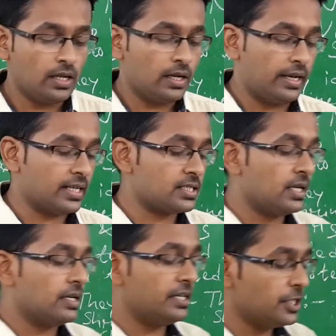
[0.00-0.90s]

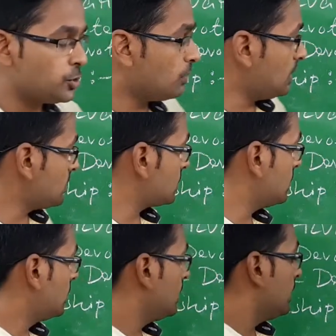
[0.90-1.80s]
Next, rituals.
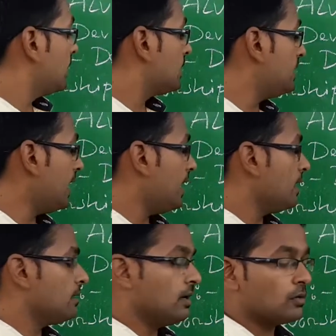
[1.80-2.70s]

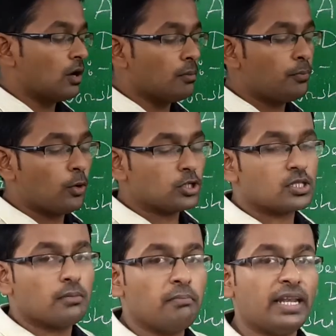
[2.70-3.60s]
They
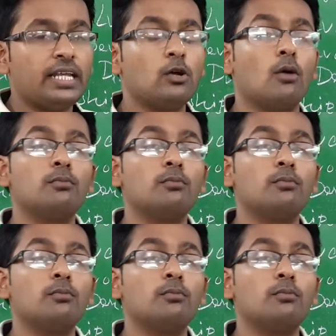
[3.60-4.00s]
composed many